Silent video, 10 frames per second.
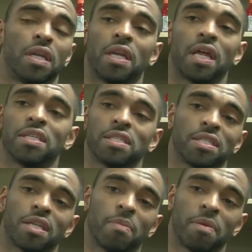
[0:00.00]
that
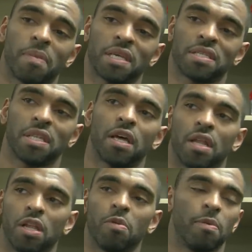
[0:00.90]
just I mean makes it
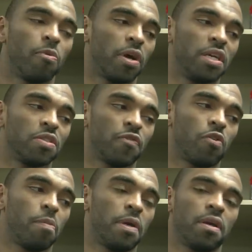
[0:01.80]
a little bit more easier
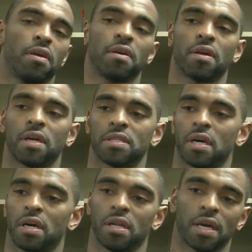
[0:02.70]
for me because,
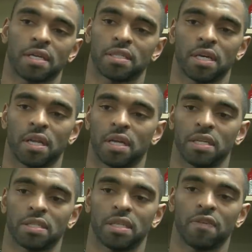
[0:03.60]
uh, like I said,
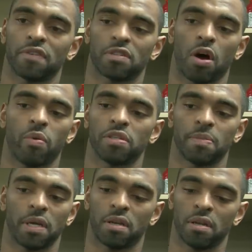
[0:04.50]
it's defense always
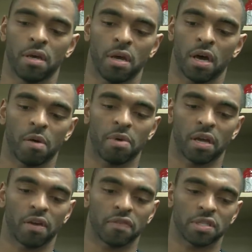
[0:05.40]
been a big
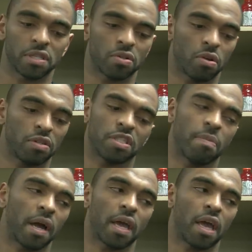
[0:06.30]
emphasis on just
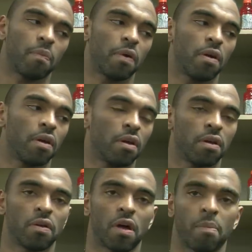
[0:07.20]
my game. Period.
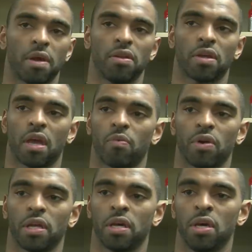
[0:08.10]
You know, I mean, you can't
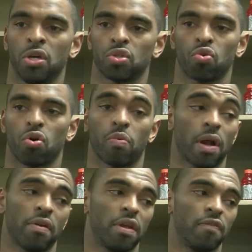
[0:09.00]
really score
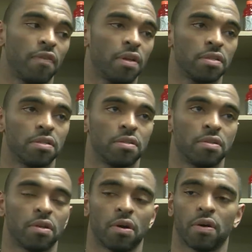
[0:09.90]
without defense.
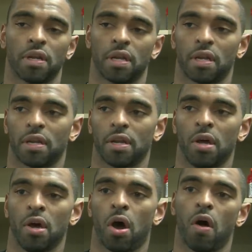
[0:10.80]
You know, and, and
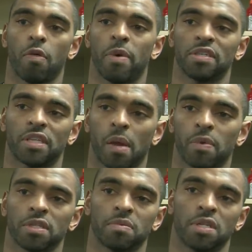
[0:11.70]
all the best
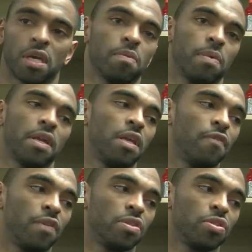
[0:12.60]
championship teams play
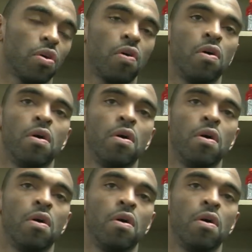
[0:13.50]
defense, so.